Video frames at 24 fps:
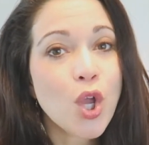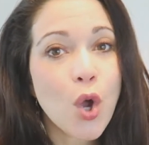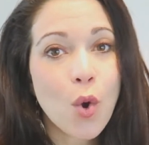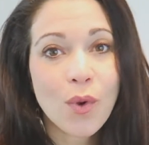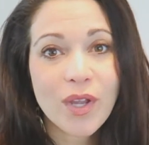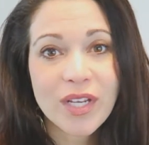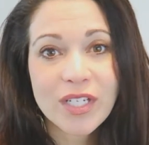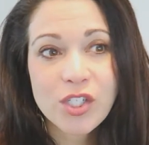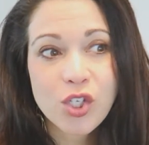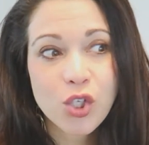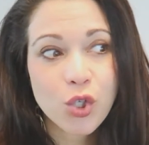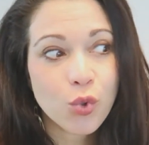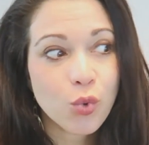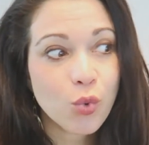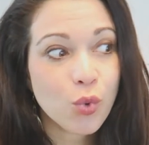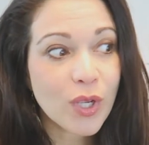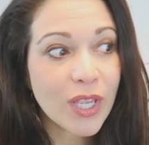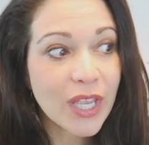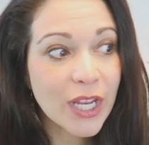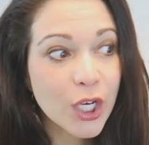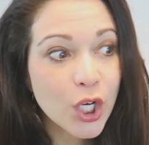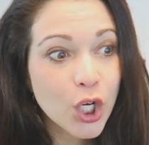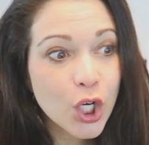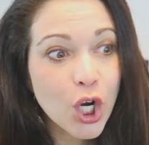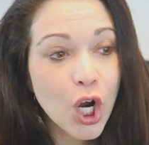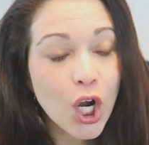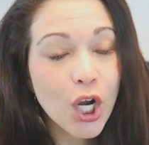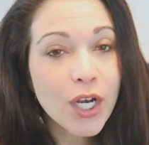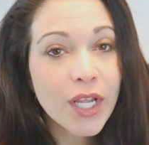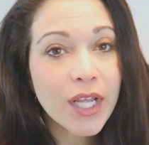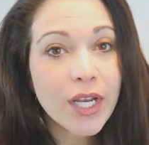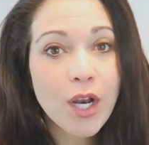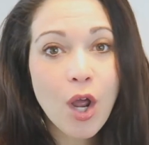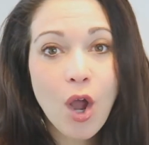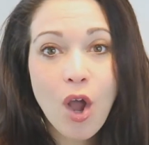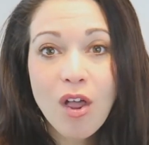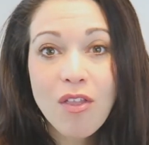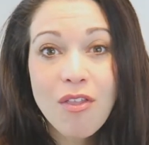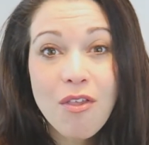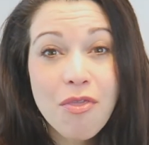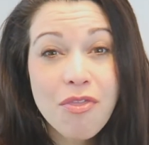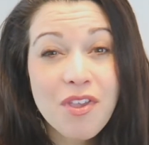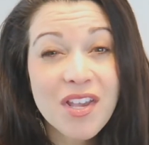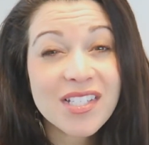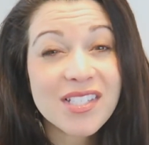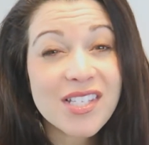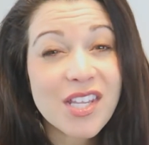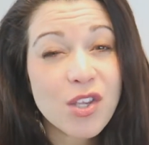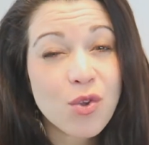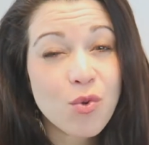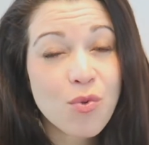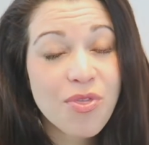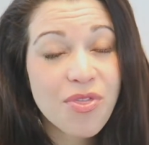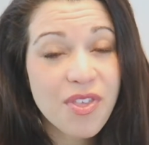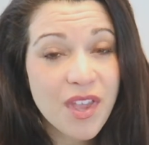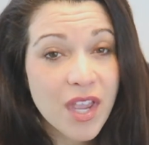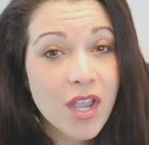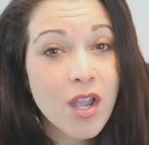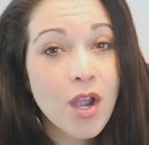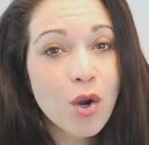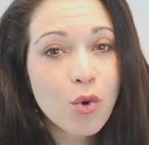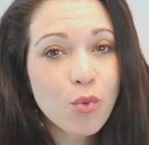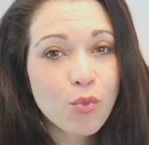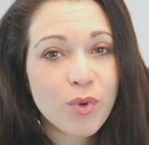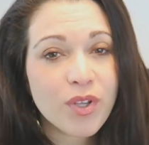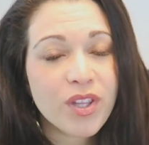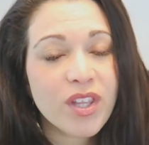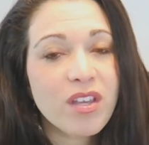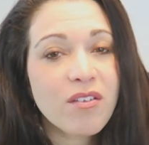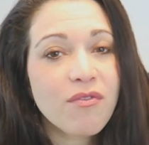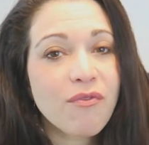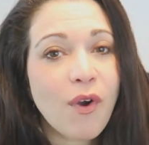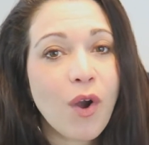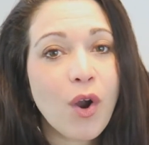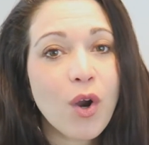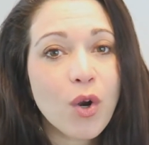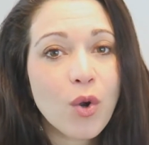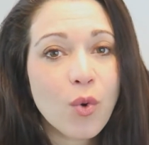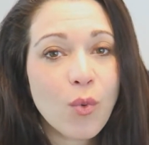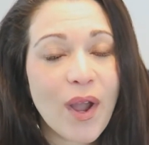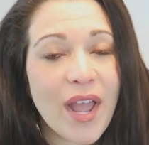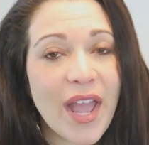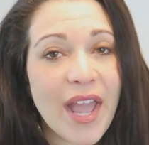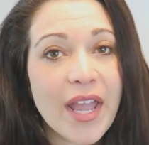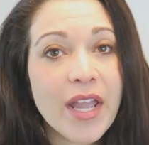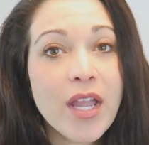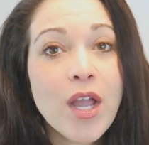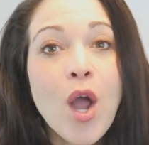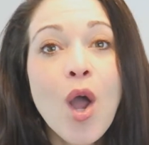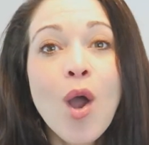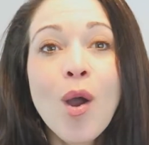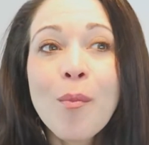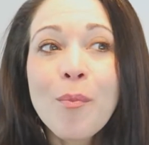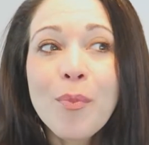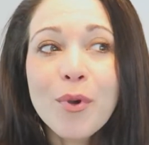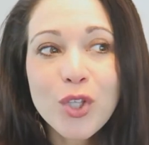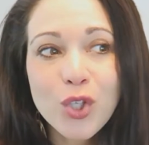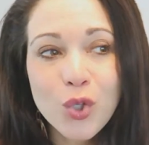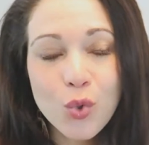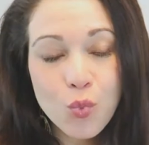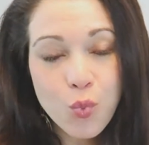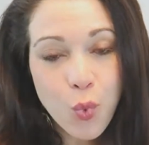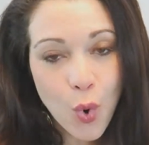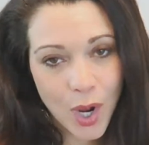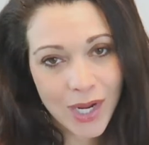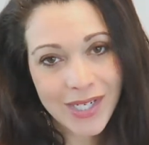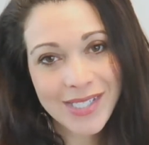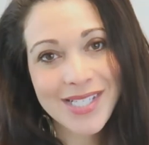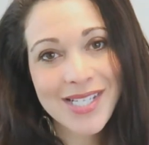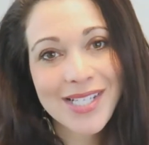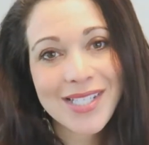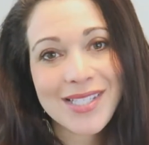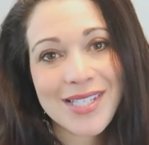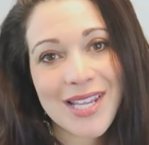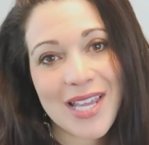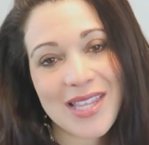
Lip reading: going to kindergarten, all the things that you think are really far away, but you want to